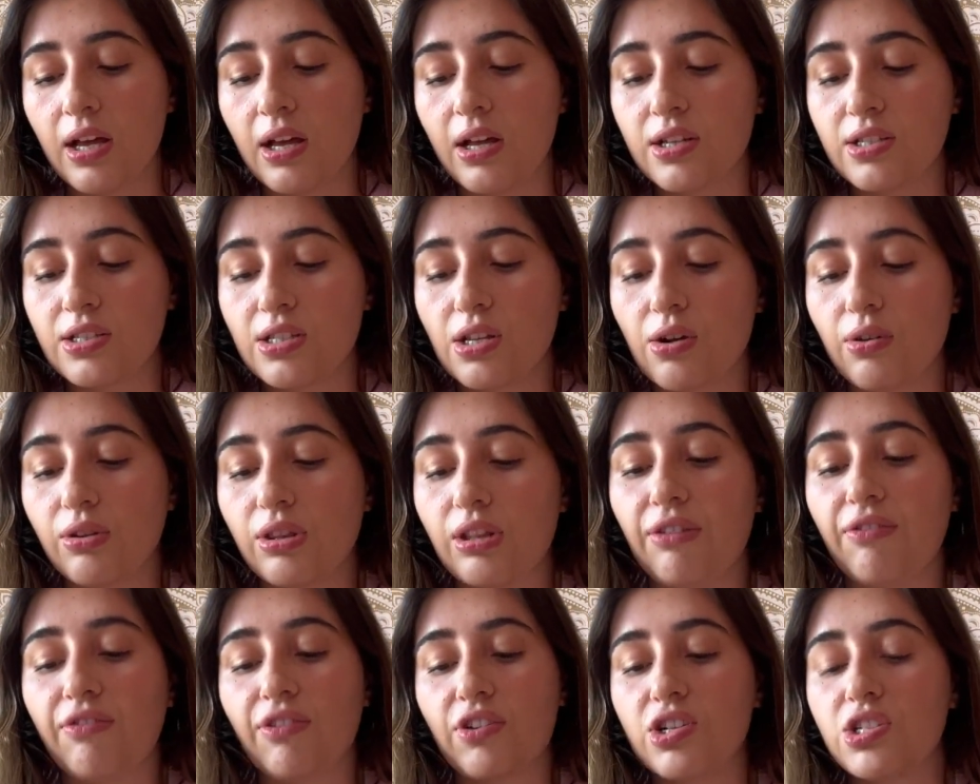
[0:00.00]
So the
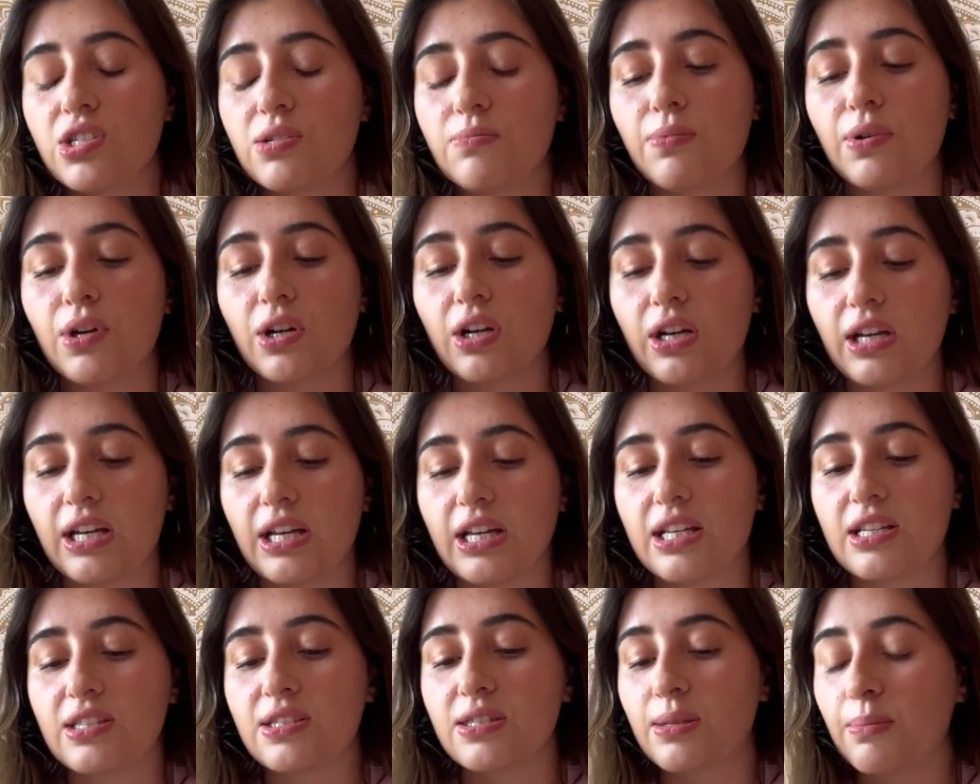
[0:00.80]
first book
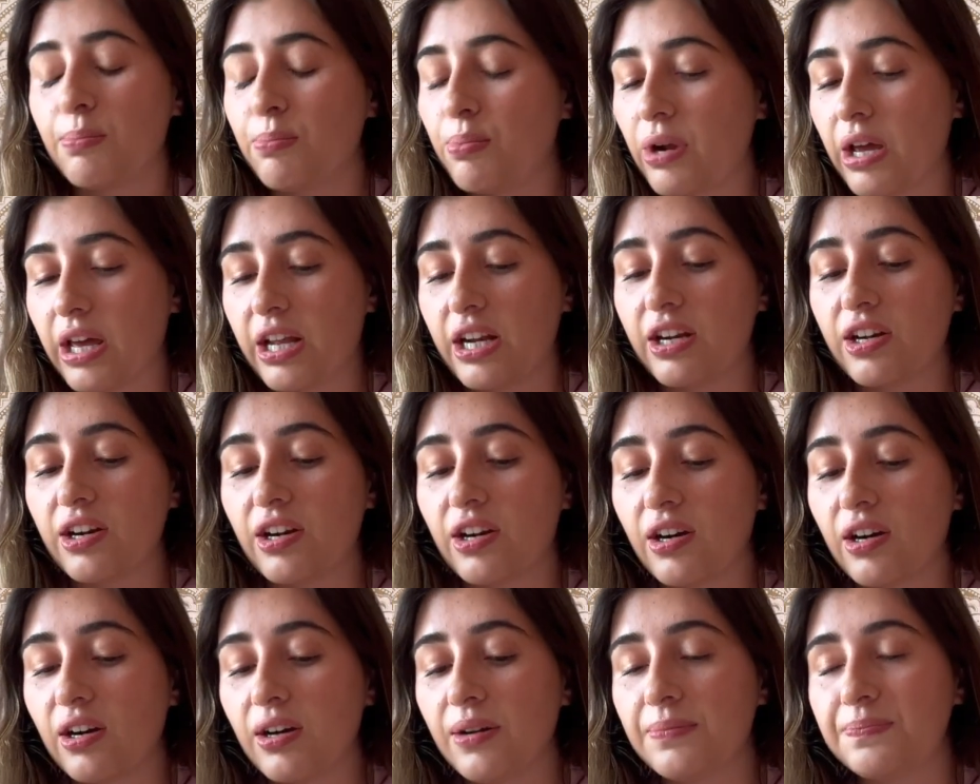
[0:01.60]
is The
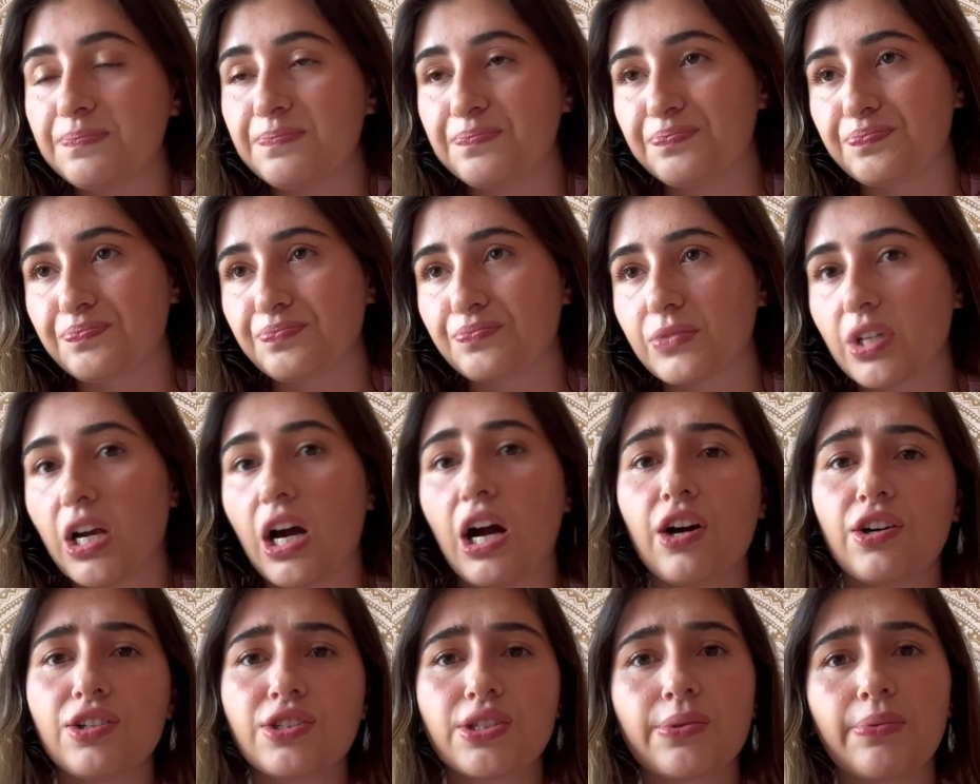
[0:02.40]
Predator. I
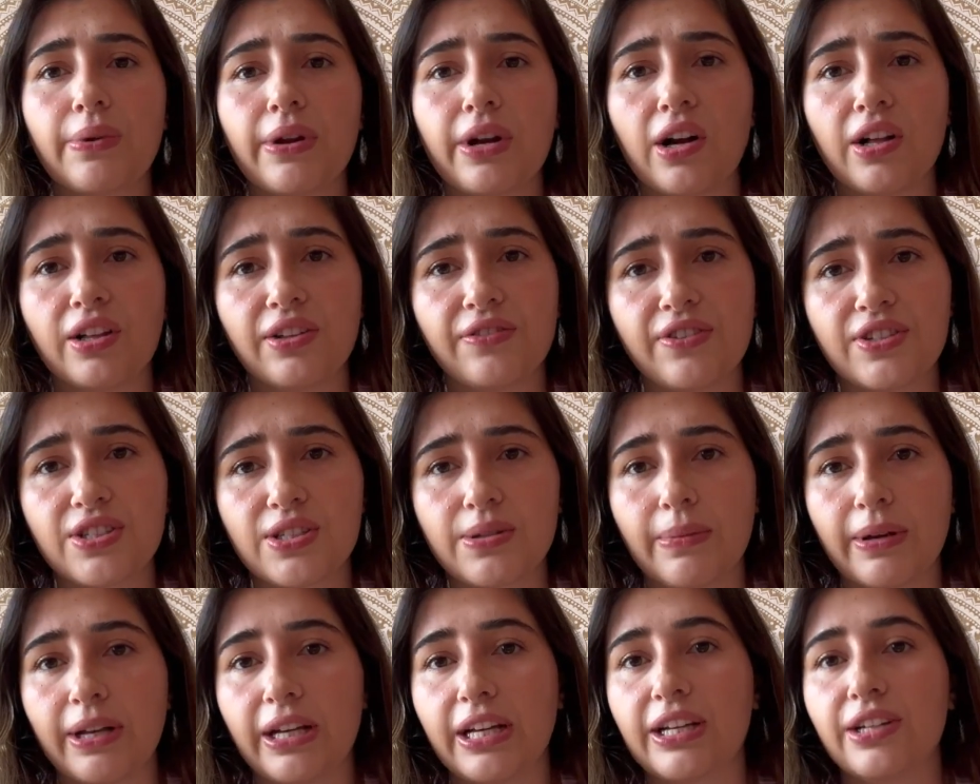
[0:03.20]
also read all of this on
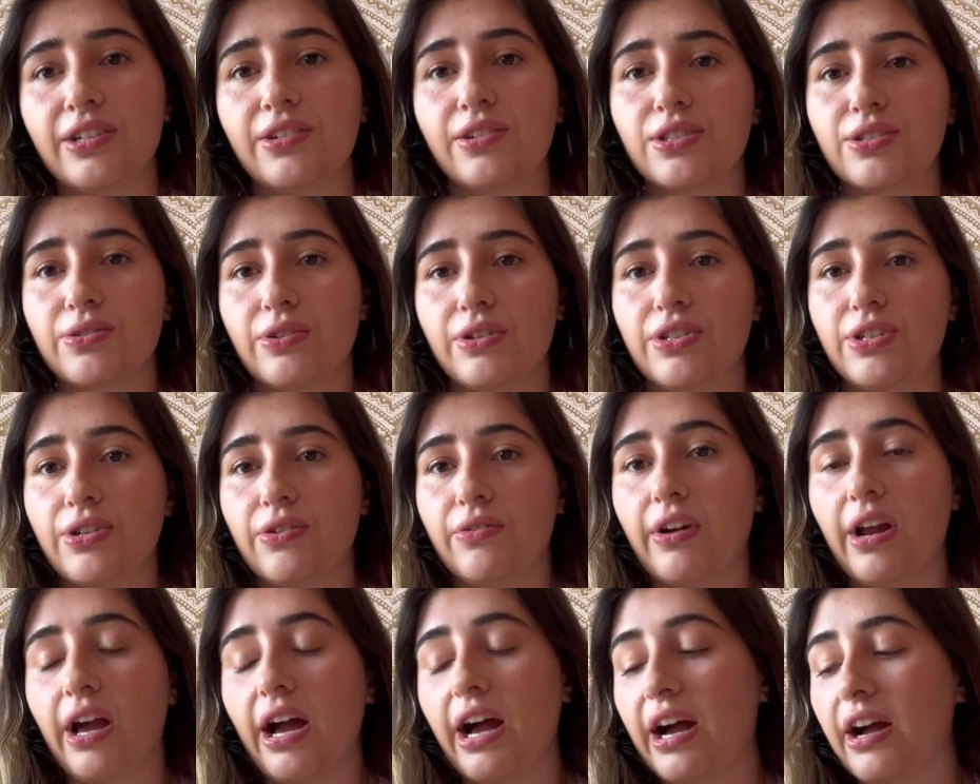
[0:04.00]
my Kindle, so I
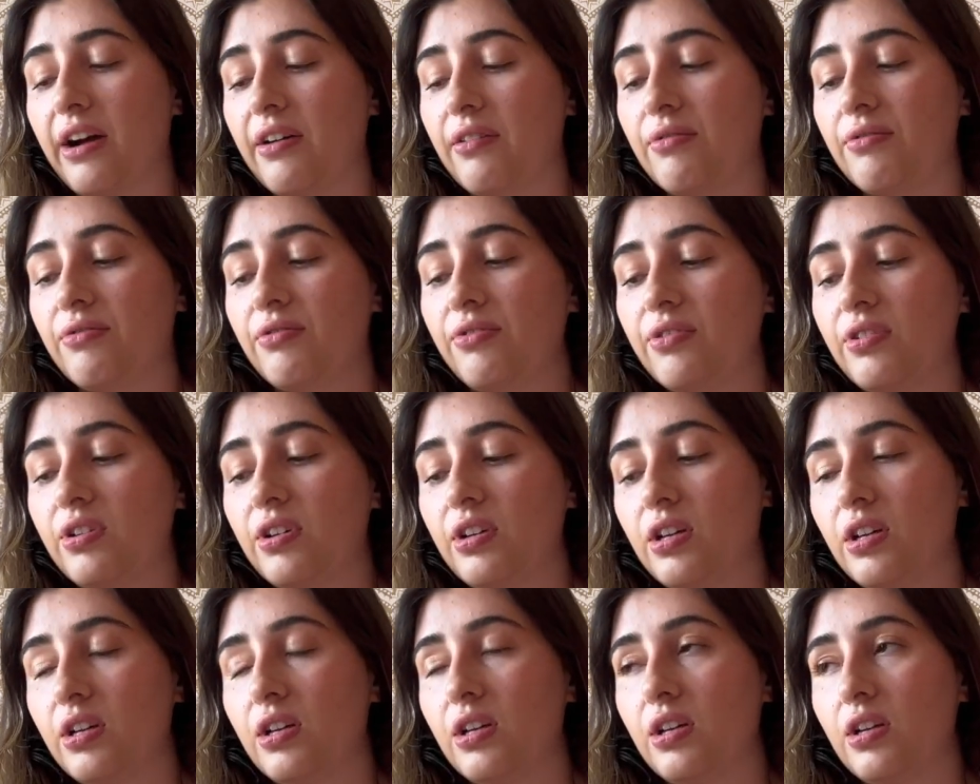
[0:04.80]
don't have
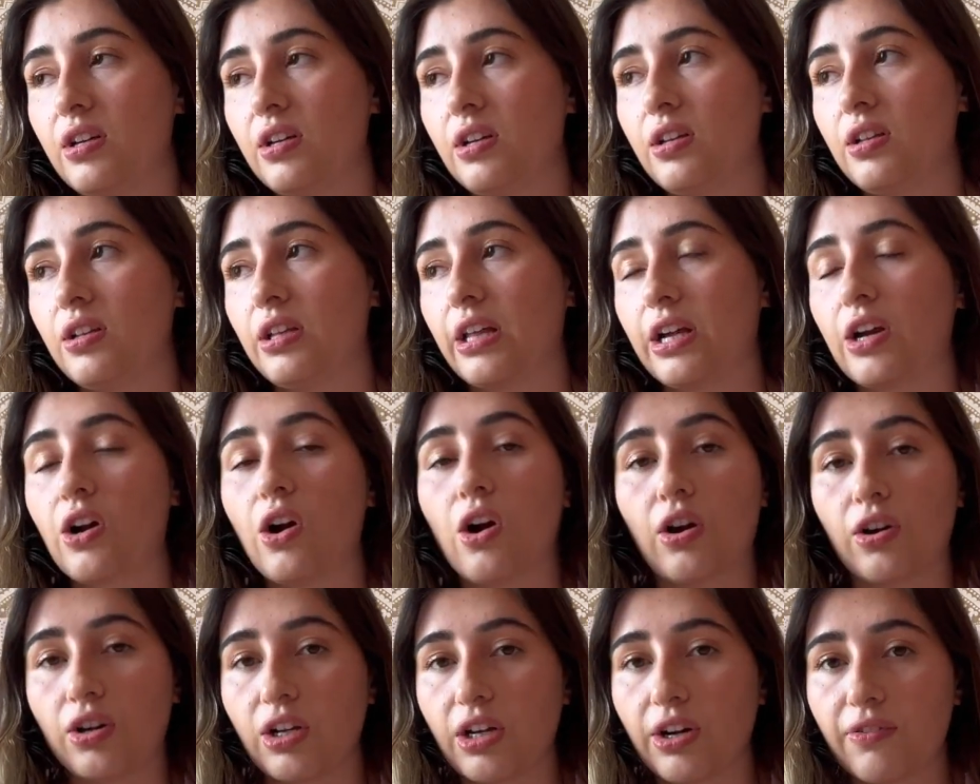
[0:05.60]
like
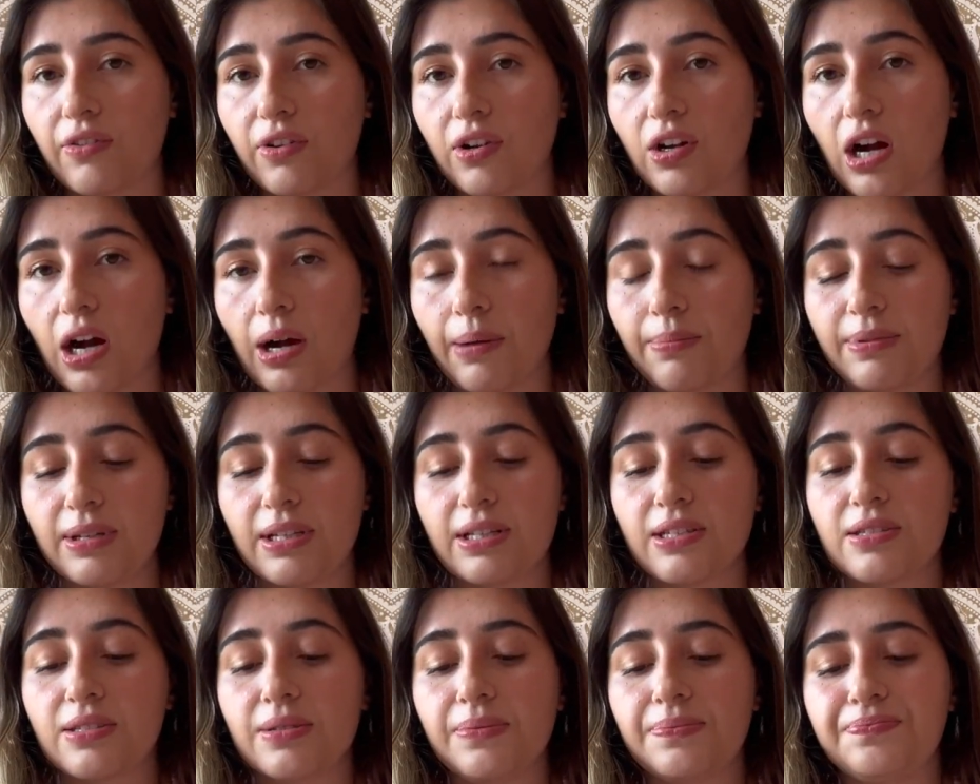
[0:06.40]
hardcover
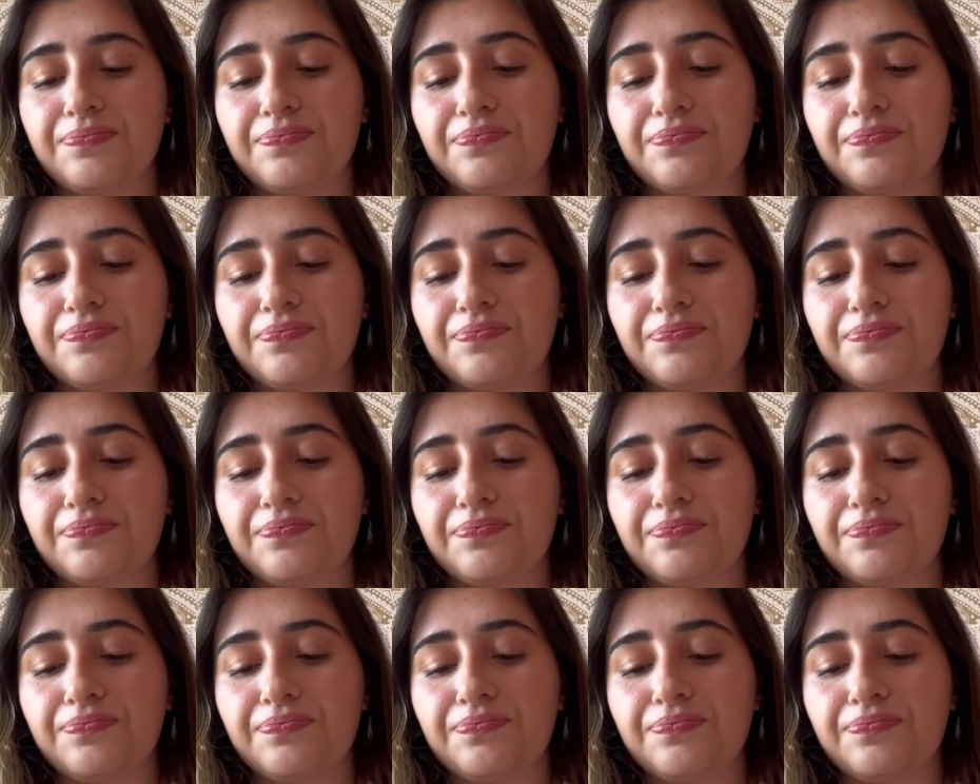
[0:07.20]
copies.